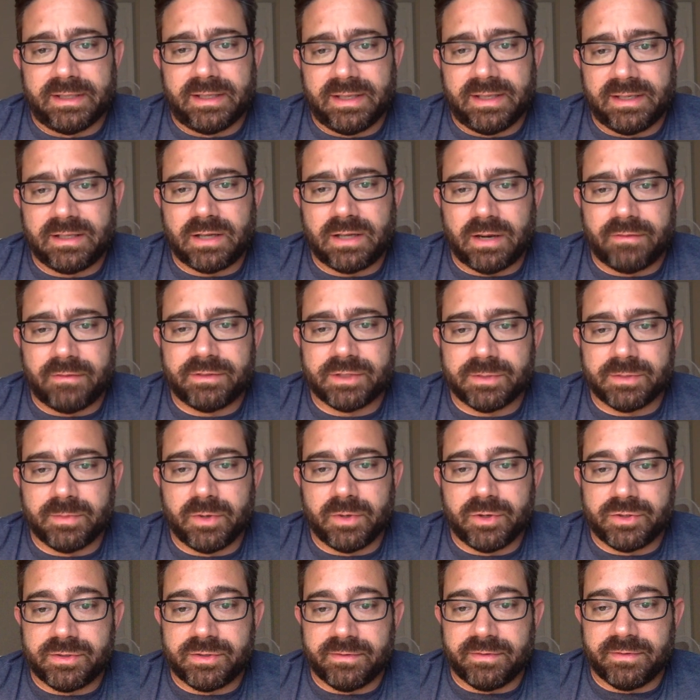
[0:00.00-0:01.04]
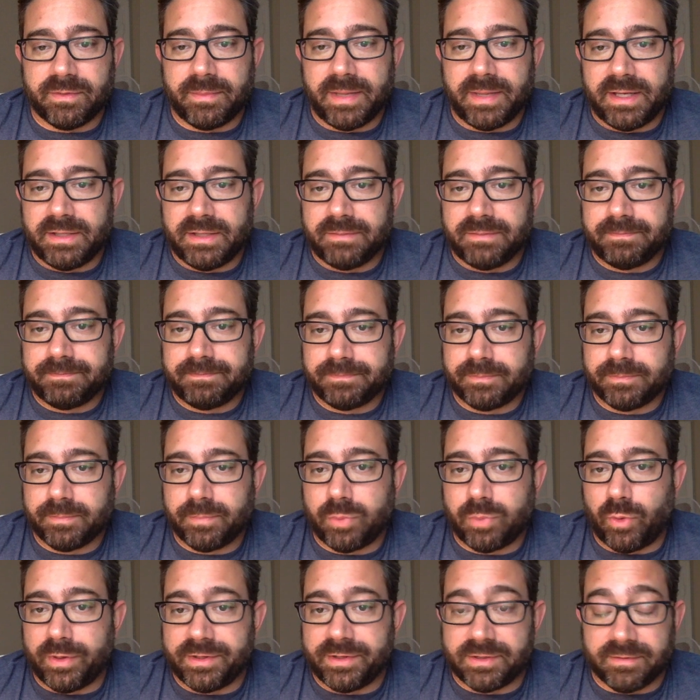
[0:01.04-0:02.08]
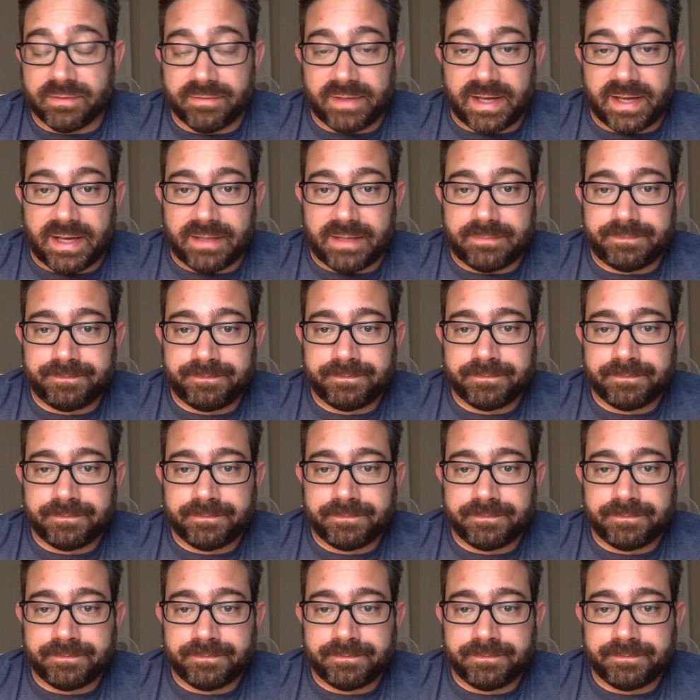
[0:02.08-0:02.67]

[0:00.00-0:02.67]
it covers most of the main points of that.